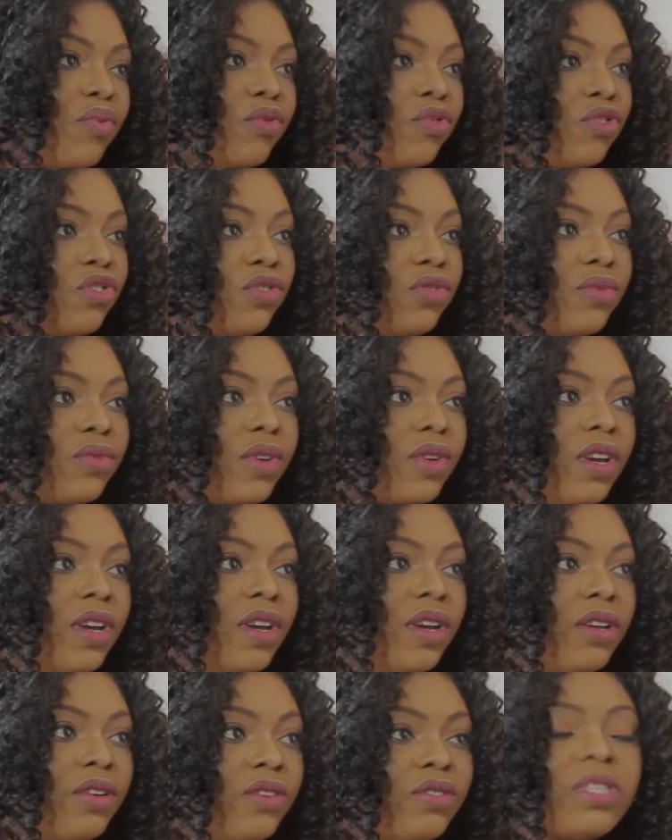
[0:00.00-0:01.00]
push you.
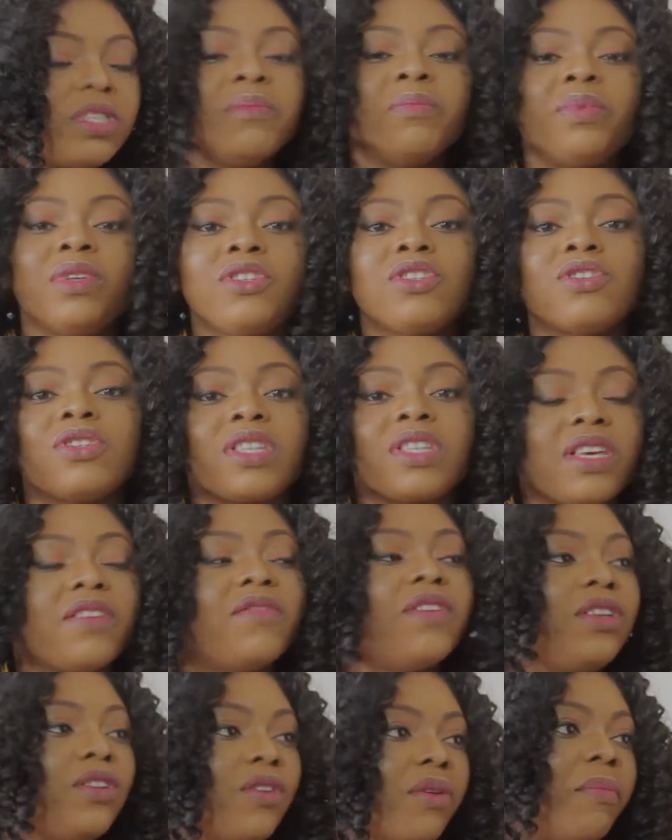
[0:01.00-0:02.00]
You simply just
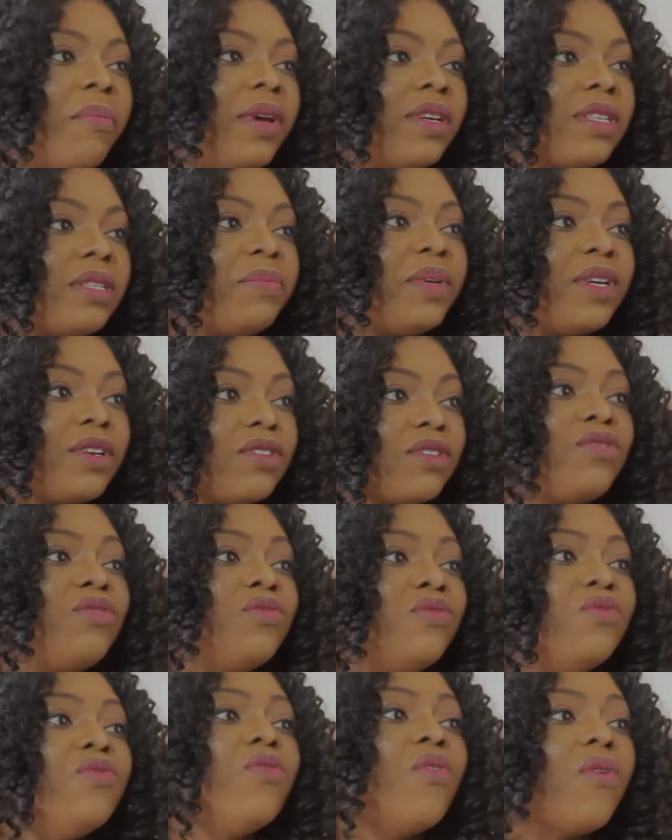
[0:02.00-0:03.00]
giving your best
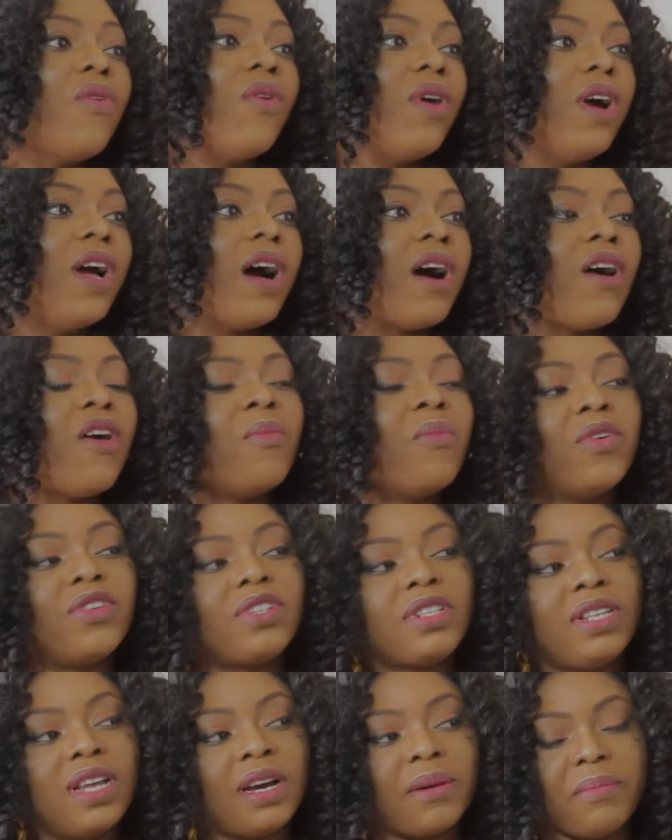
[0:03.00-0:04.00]
because you know how
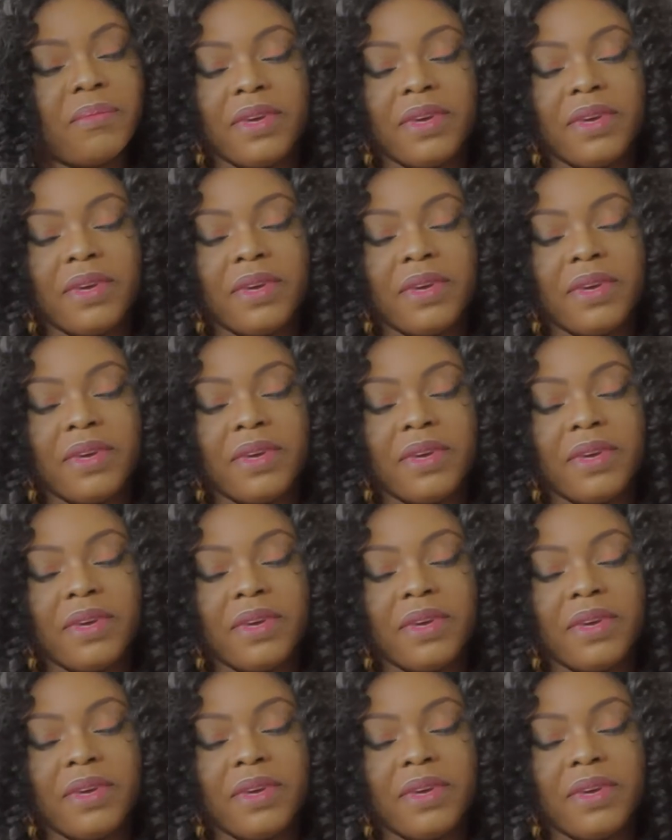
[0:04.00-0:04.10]
much that